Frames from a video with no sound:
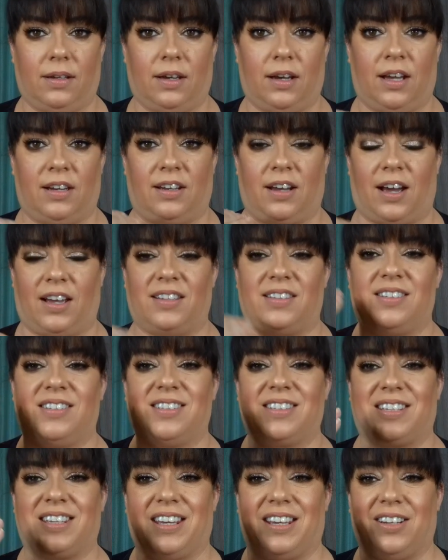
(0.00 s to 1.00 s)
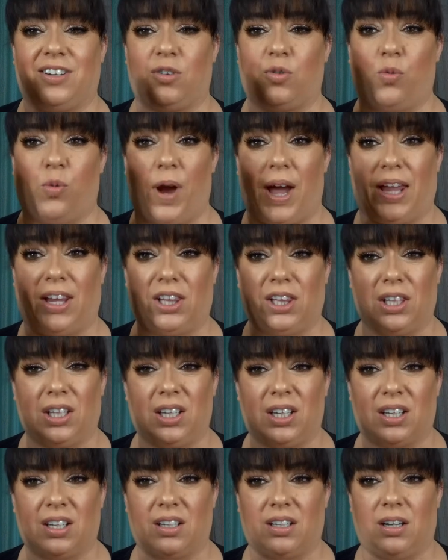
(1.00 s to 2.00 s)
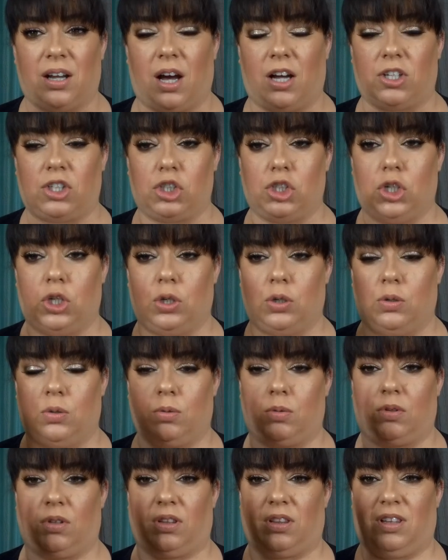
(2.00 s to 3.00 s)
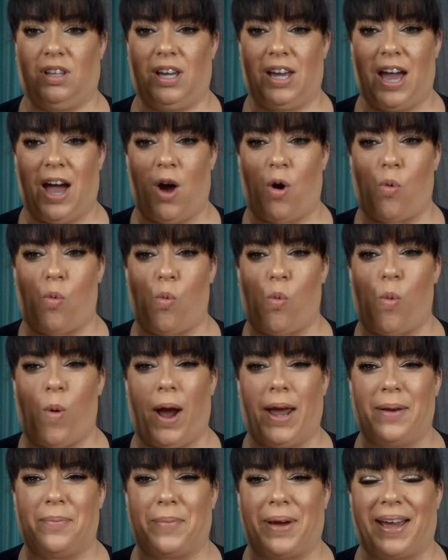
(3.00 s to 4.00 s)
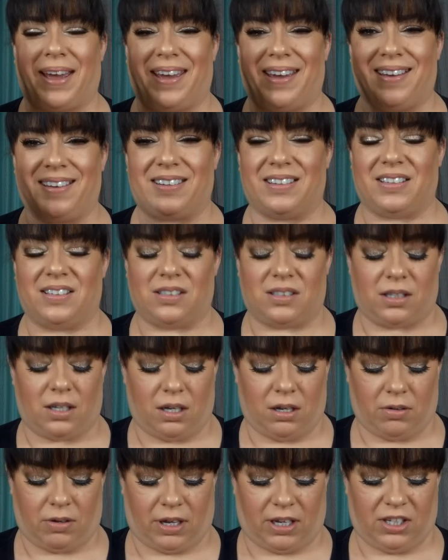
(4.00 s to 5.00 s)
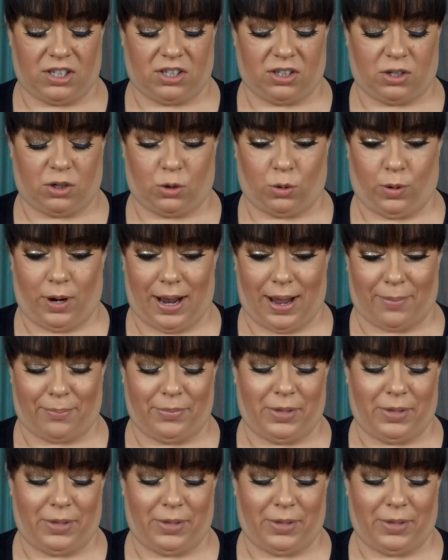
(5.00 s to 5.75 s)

nice skin wet look. Not too, look how white my hand is. Okay, crap.